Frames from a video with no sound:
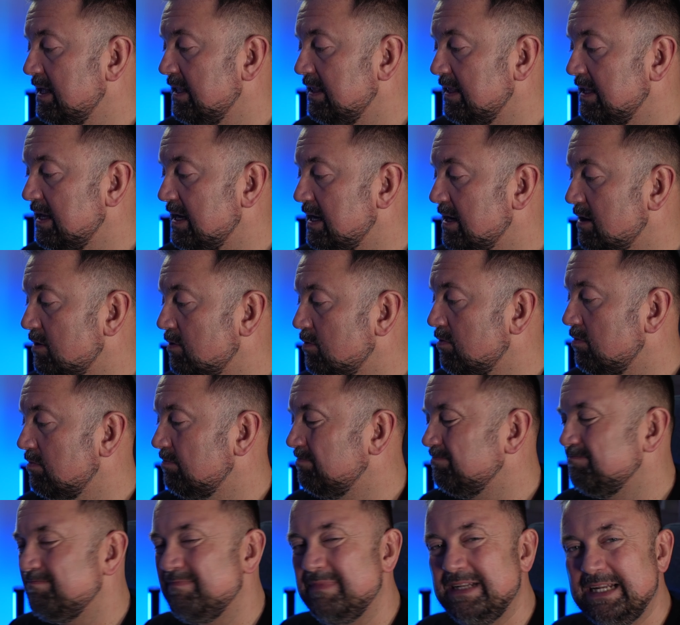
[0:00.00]
Now,
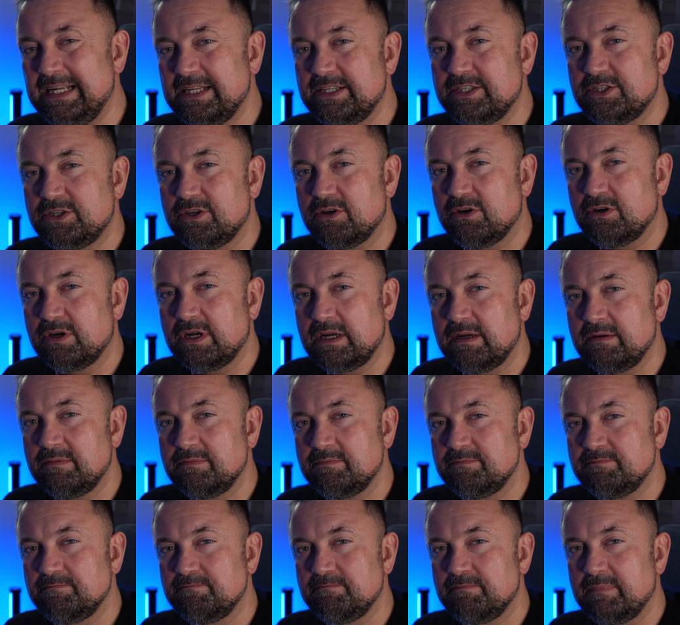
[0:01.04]
let's talk
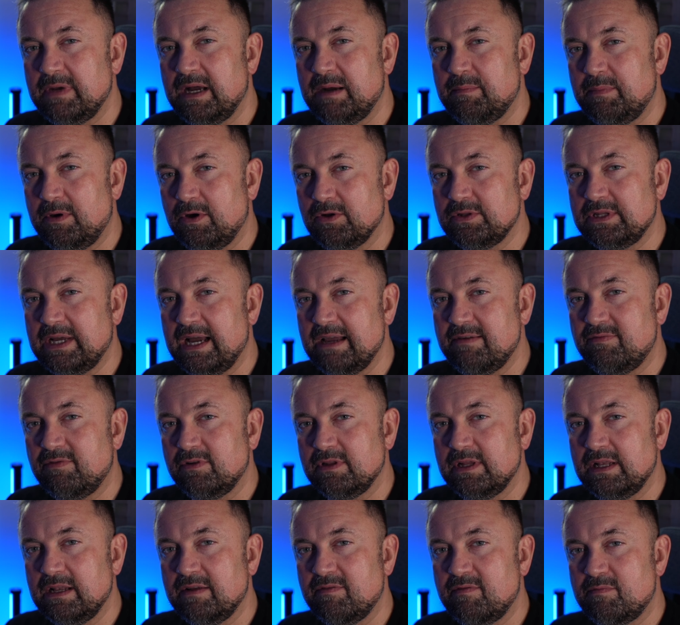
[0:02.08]
about
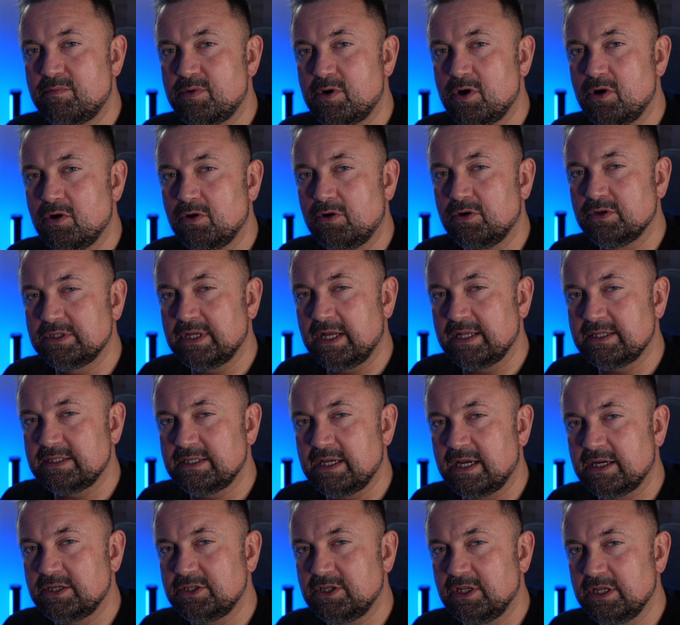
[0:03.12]
iPhone 11 Pro, because that's
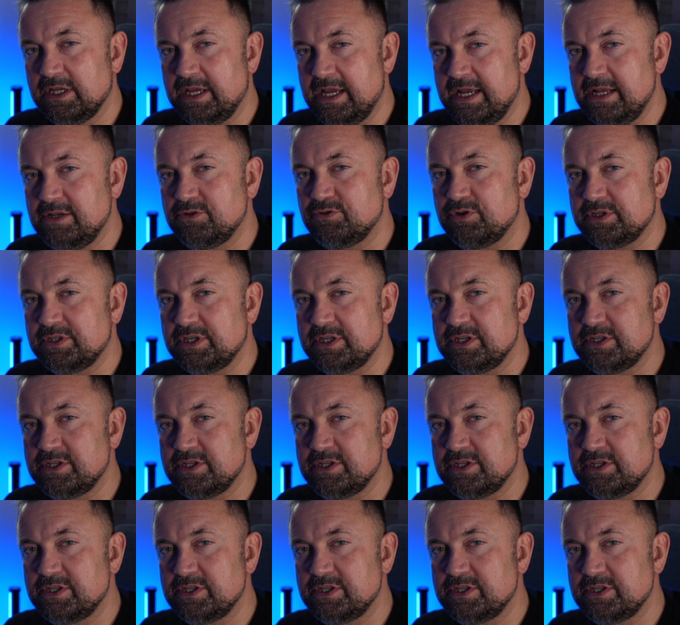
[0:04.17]
actually an interesting